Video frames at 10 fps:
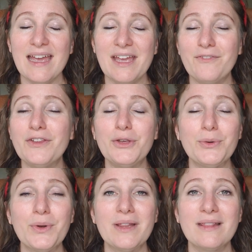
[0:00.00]
If
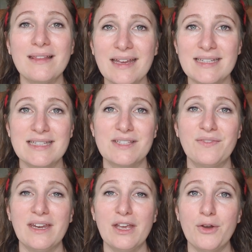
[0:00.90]
you liked this
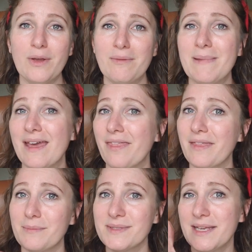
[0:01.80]
video, give me a
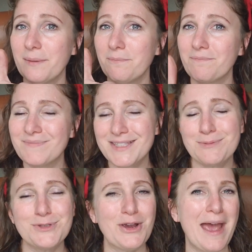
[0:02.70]
thumbs up,
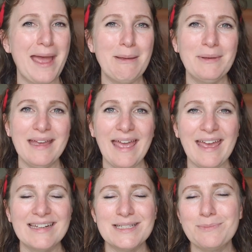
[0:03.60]
subscribe,
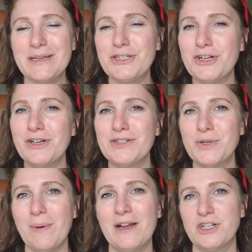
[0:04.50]
and be sure
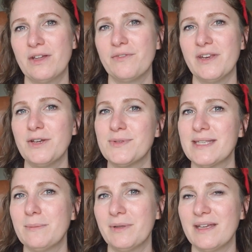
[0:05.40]
to watch all the videos
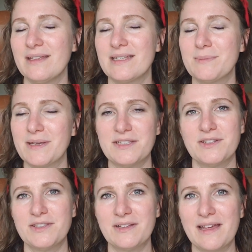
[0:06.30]
in the playlist because
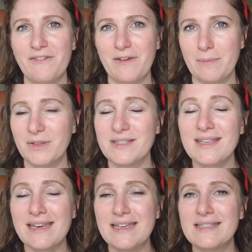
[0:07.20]
there's a lot of fabulous
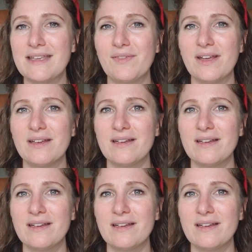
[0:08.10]
ladies giving